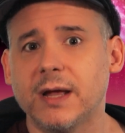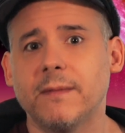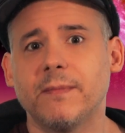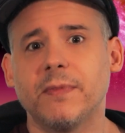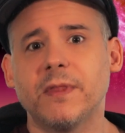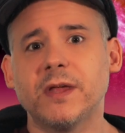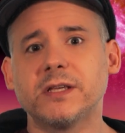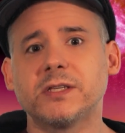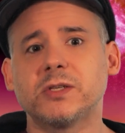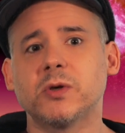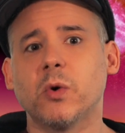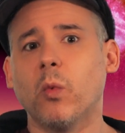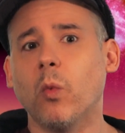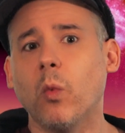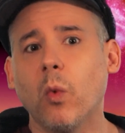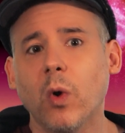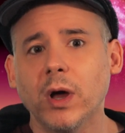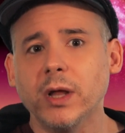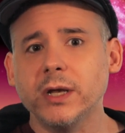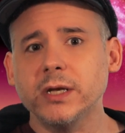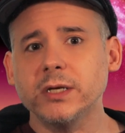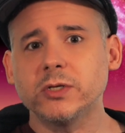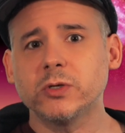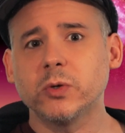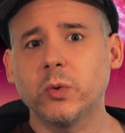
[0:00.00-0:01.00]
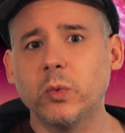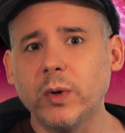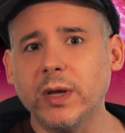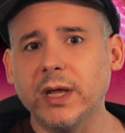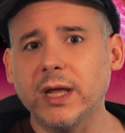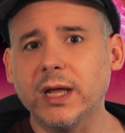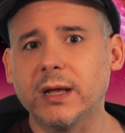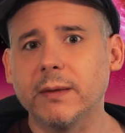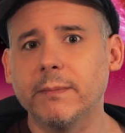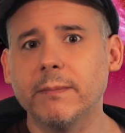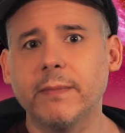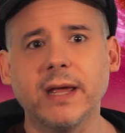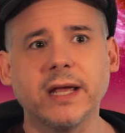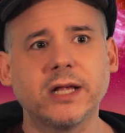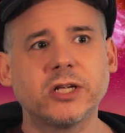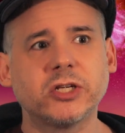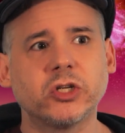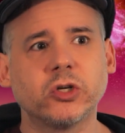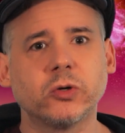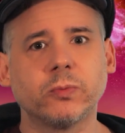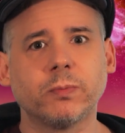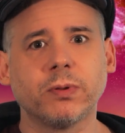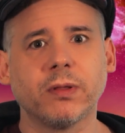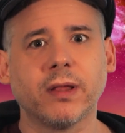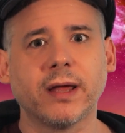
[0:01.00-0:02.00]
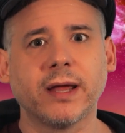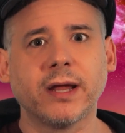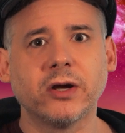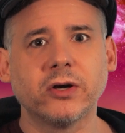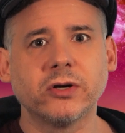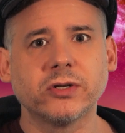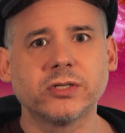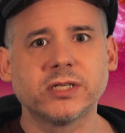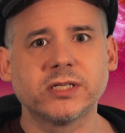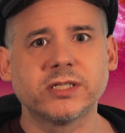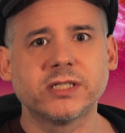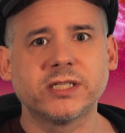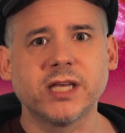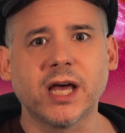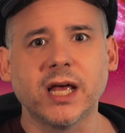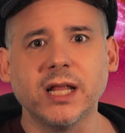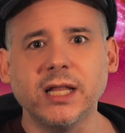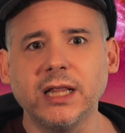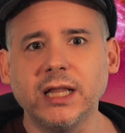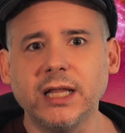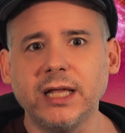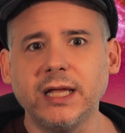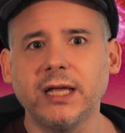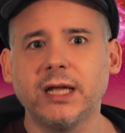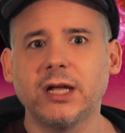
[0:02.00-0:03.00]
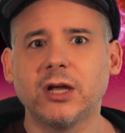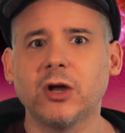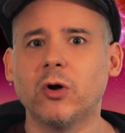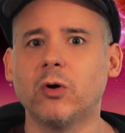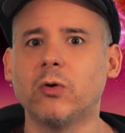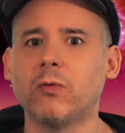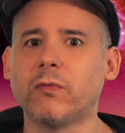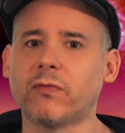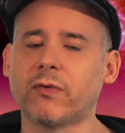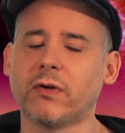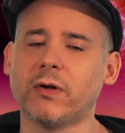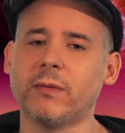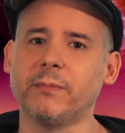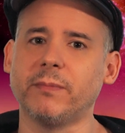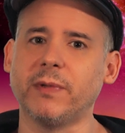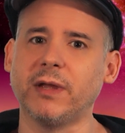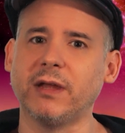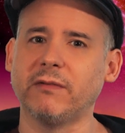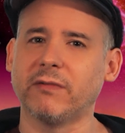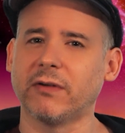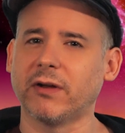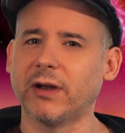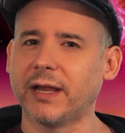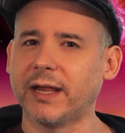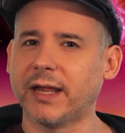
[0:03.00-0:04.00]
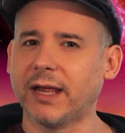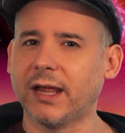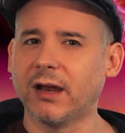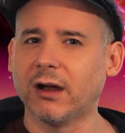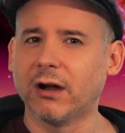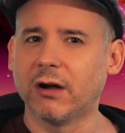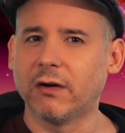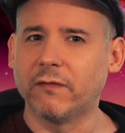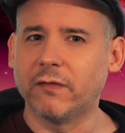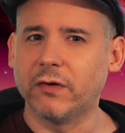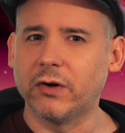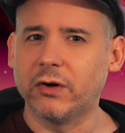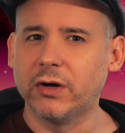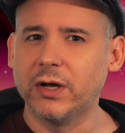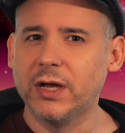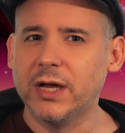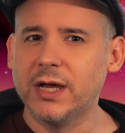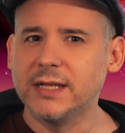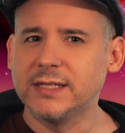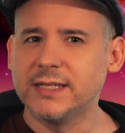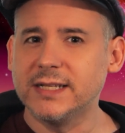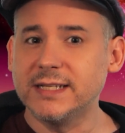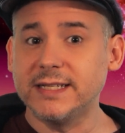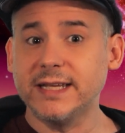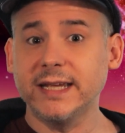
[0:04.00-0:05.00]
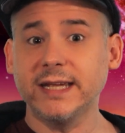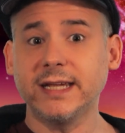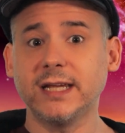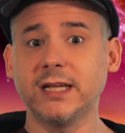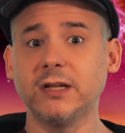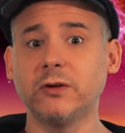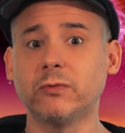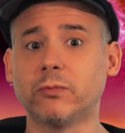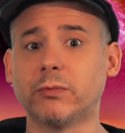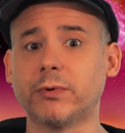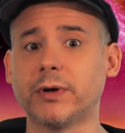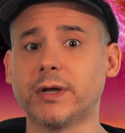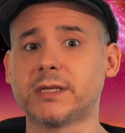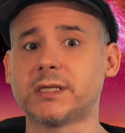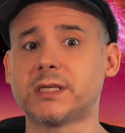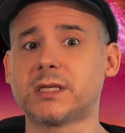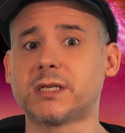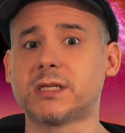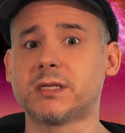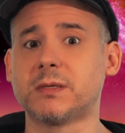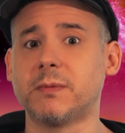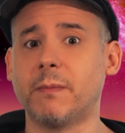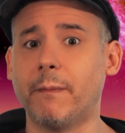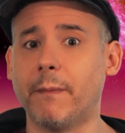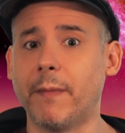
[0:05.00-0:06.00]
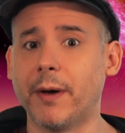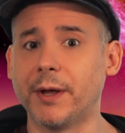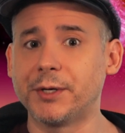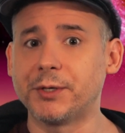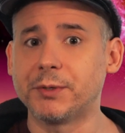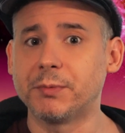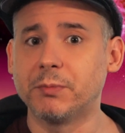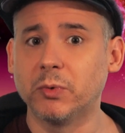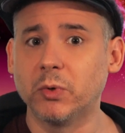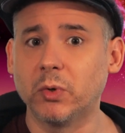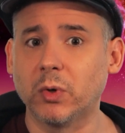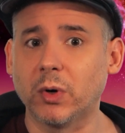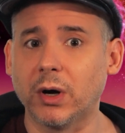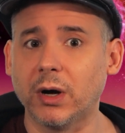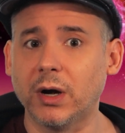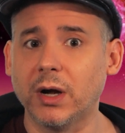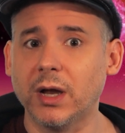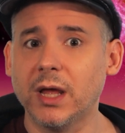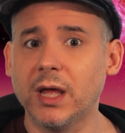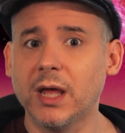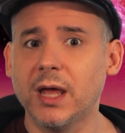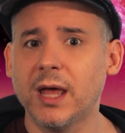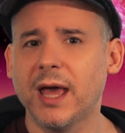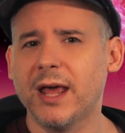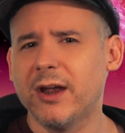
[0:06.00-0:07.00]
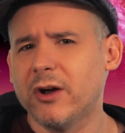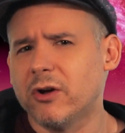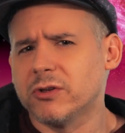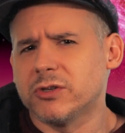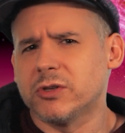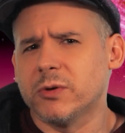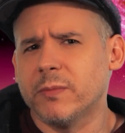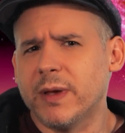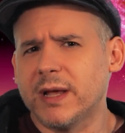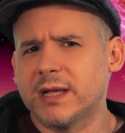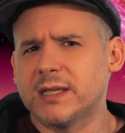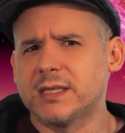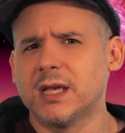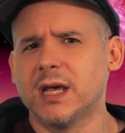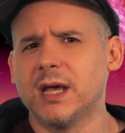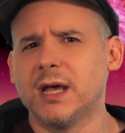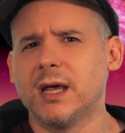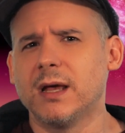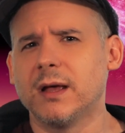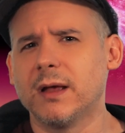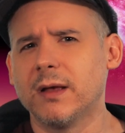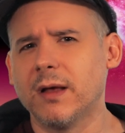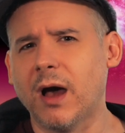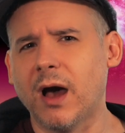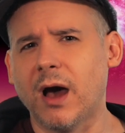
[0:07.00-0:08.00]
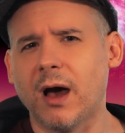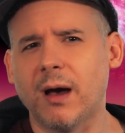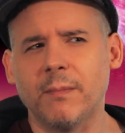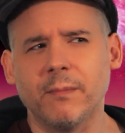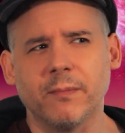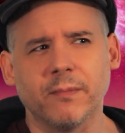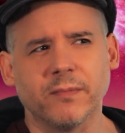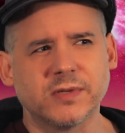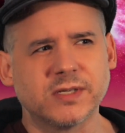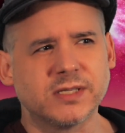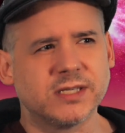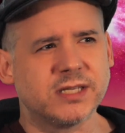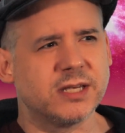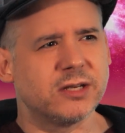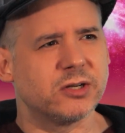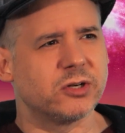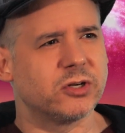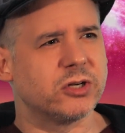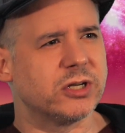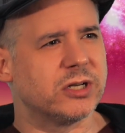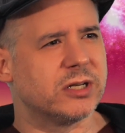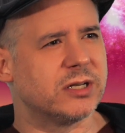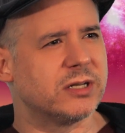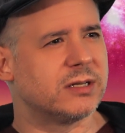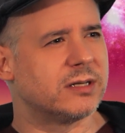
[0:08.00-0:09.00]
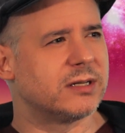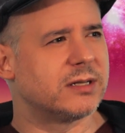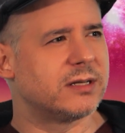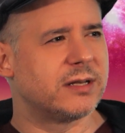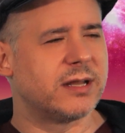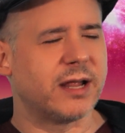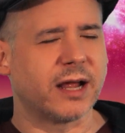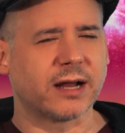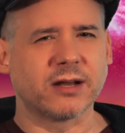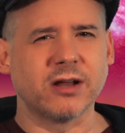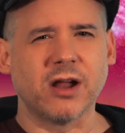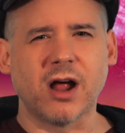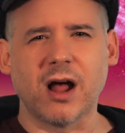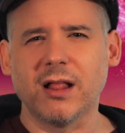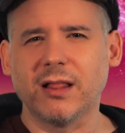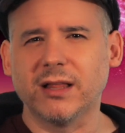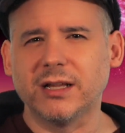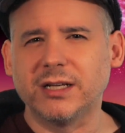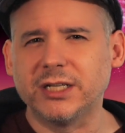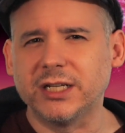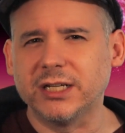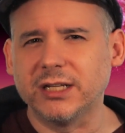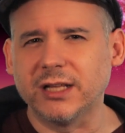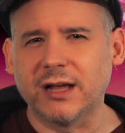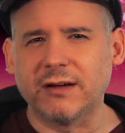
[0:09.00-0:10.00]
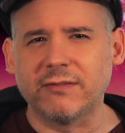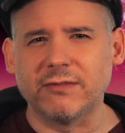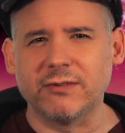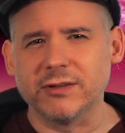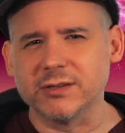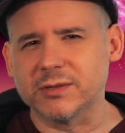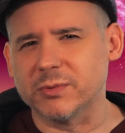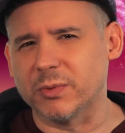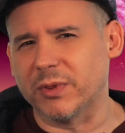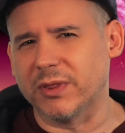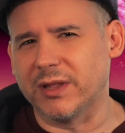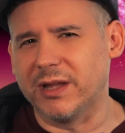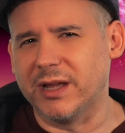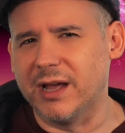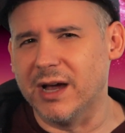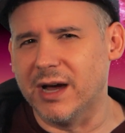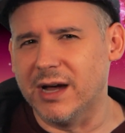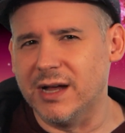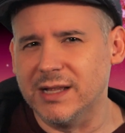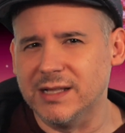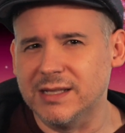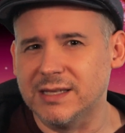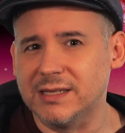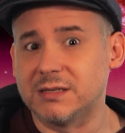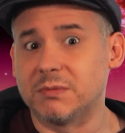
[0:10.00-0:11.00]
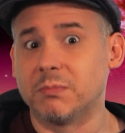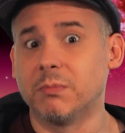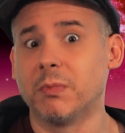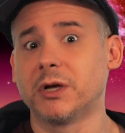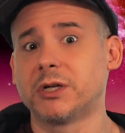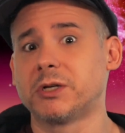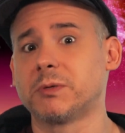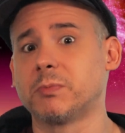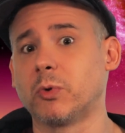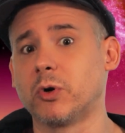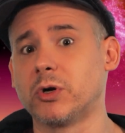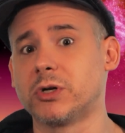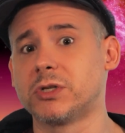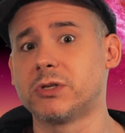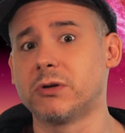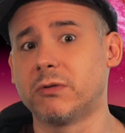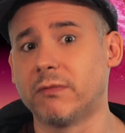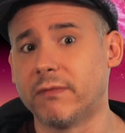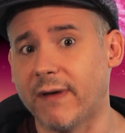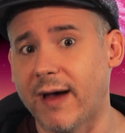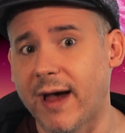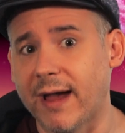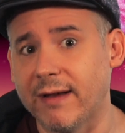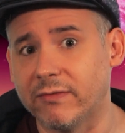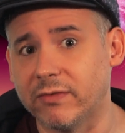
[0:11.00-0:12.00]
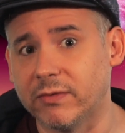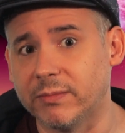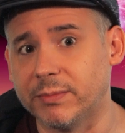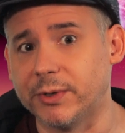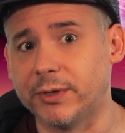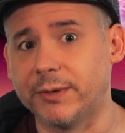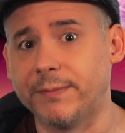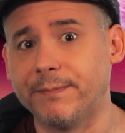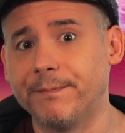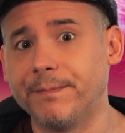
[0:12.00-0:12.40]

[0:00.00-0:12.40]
This one tweak makes your players suddenly go from being very careful to taking risks much more. And it also makes certain technology levels with guns much more survivable.